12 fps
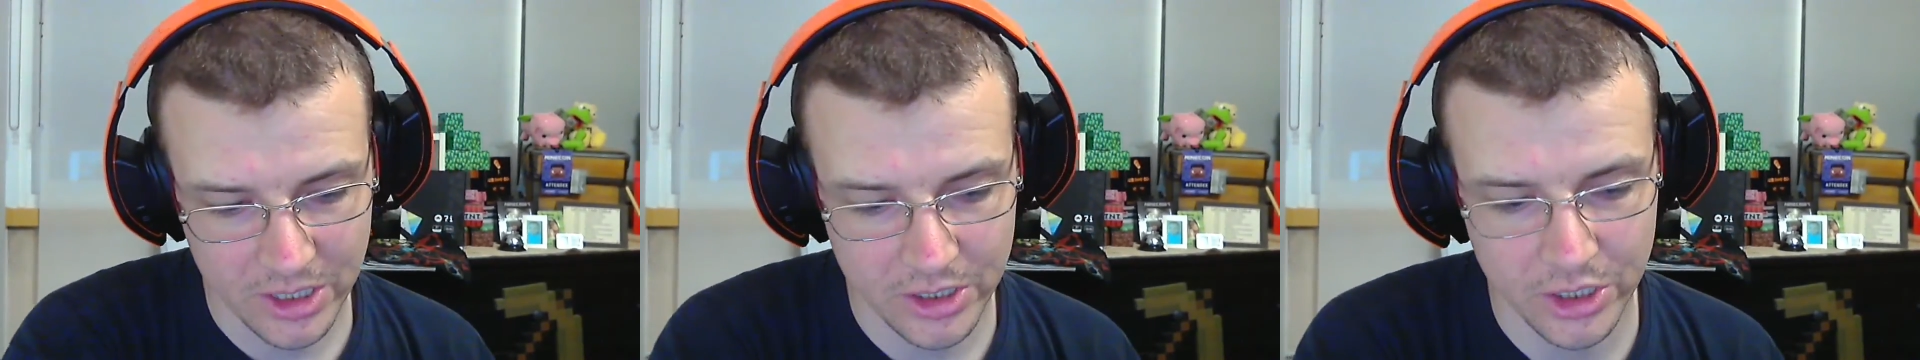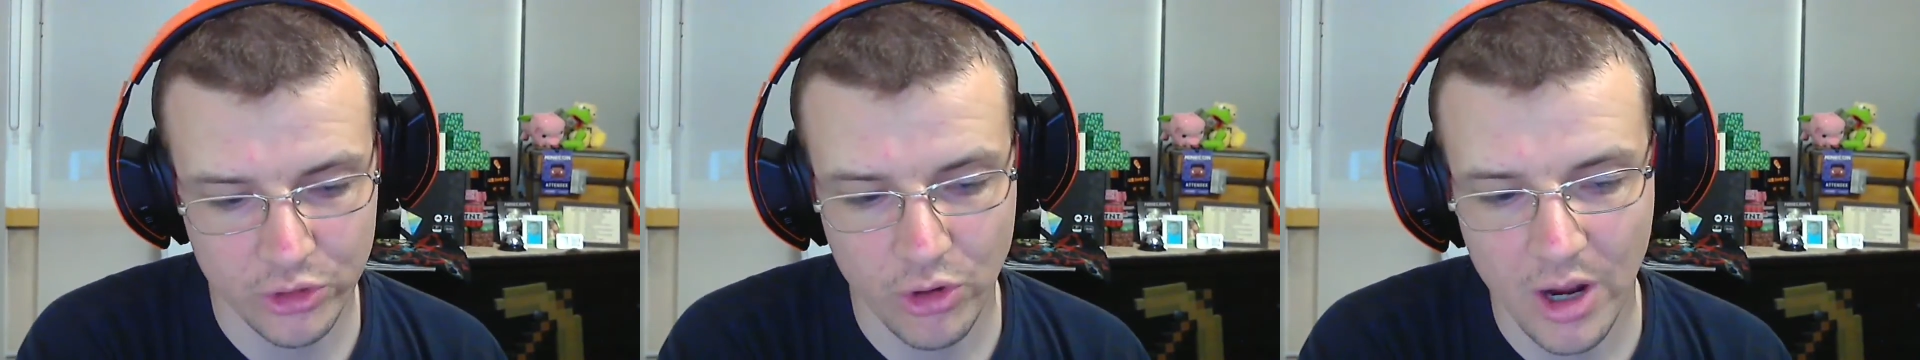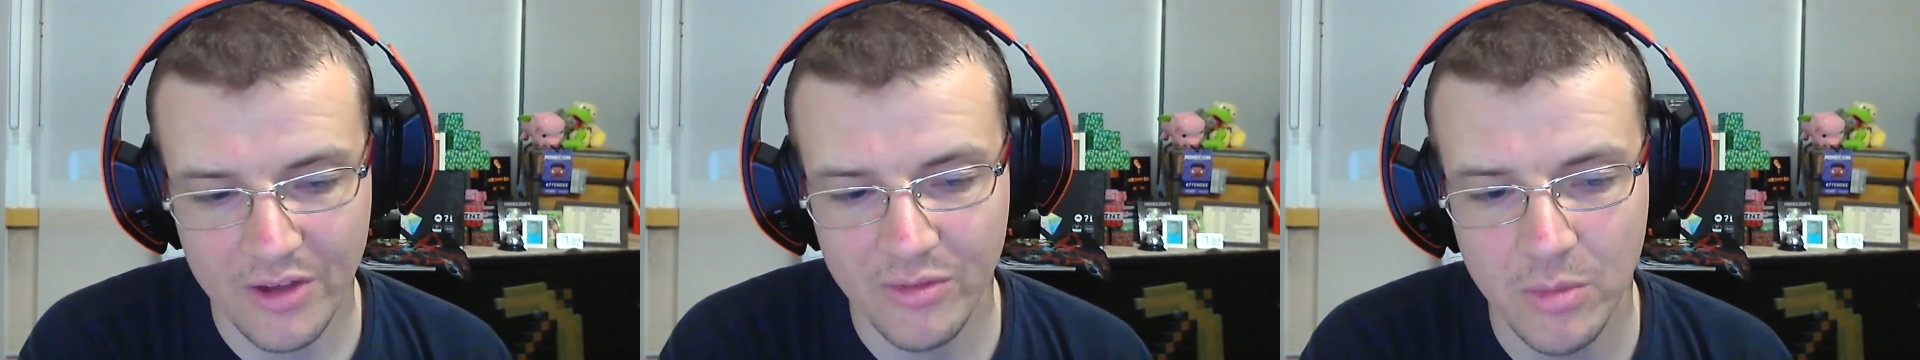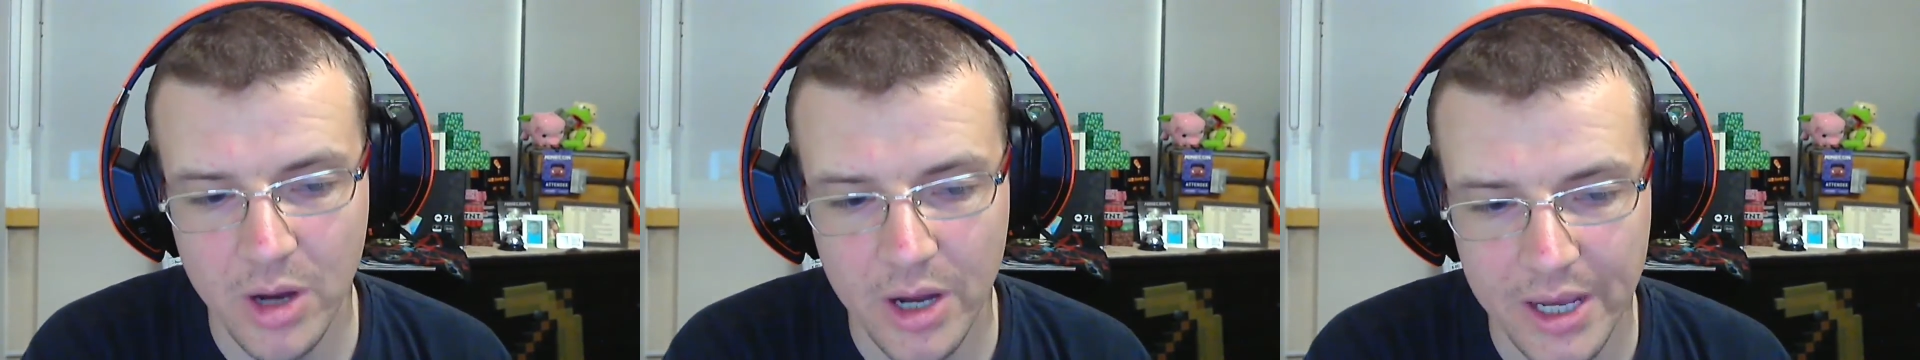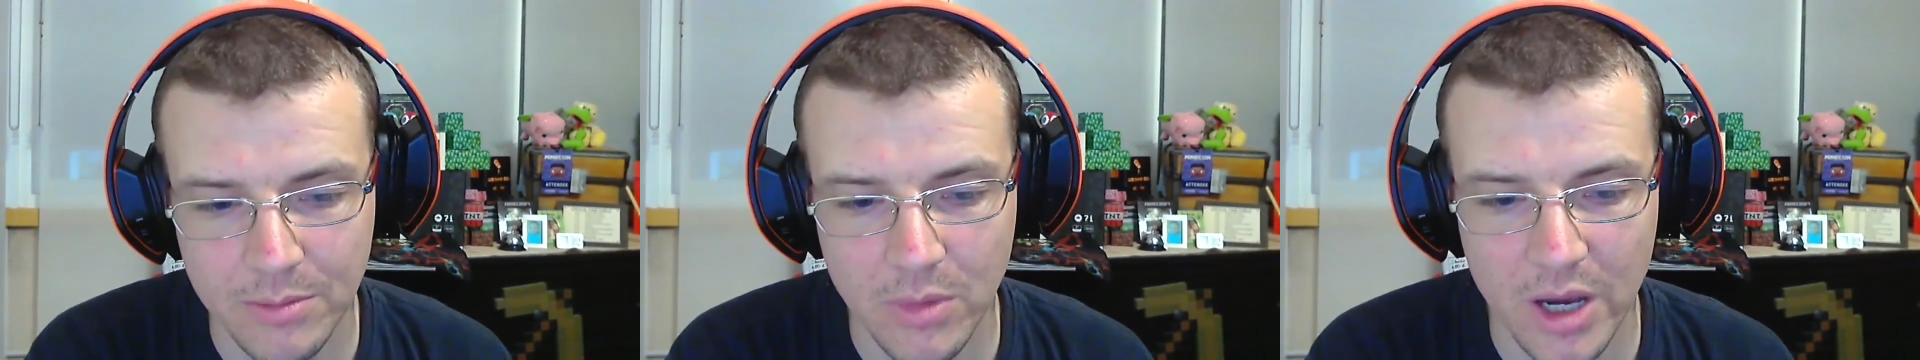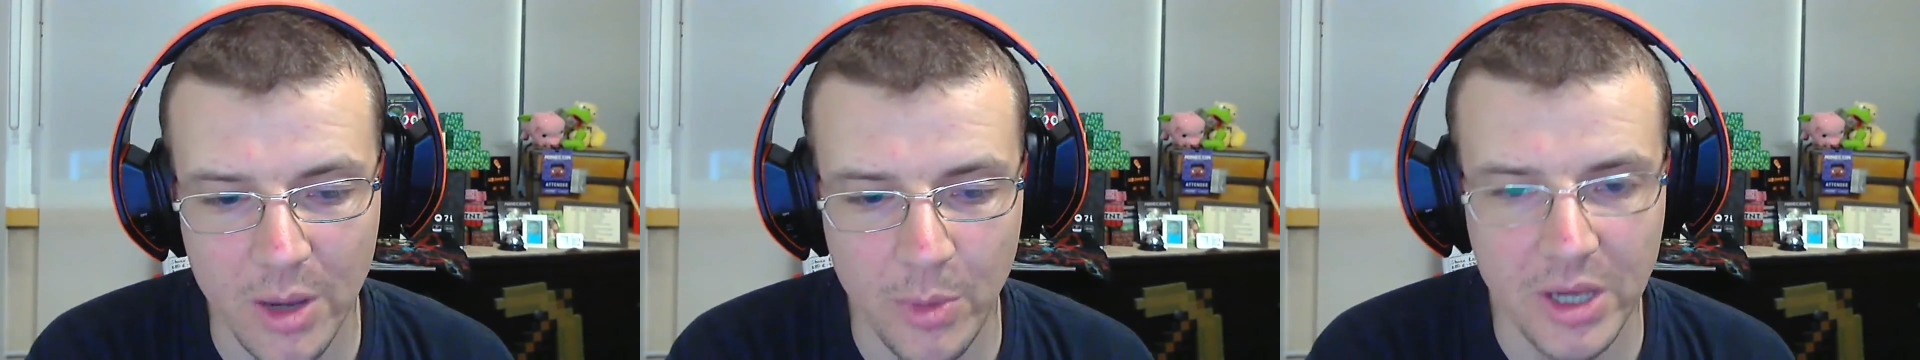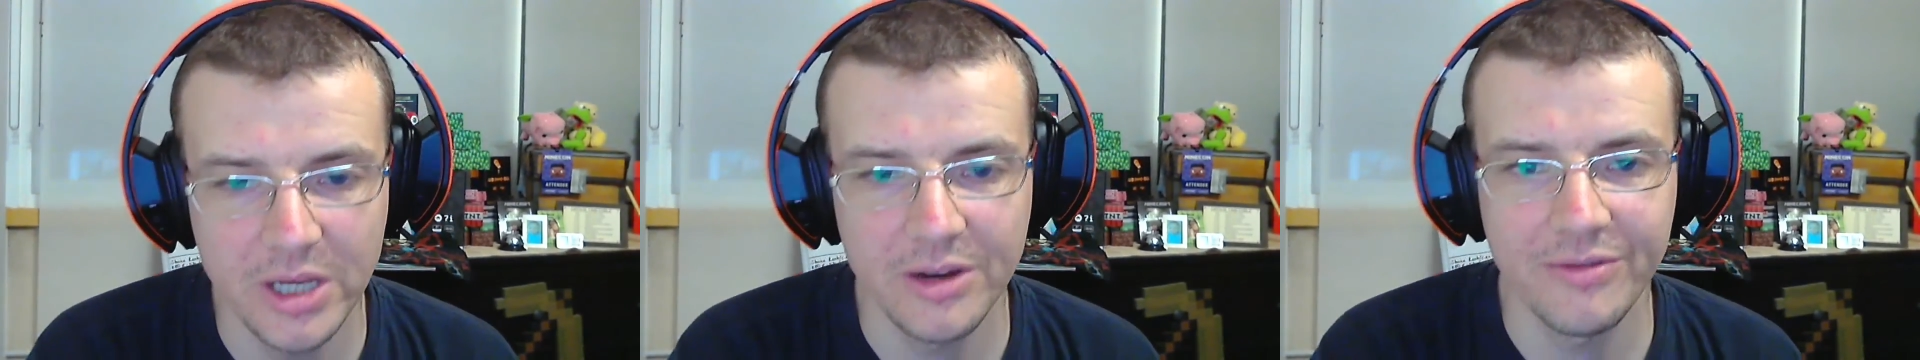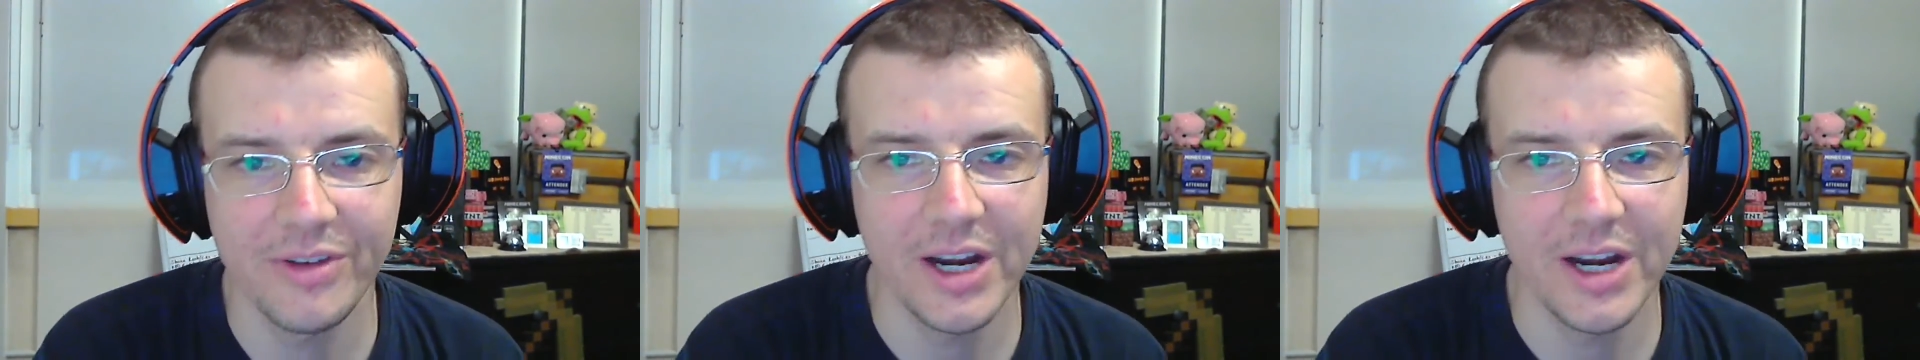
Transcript: to drive my opinion.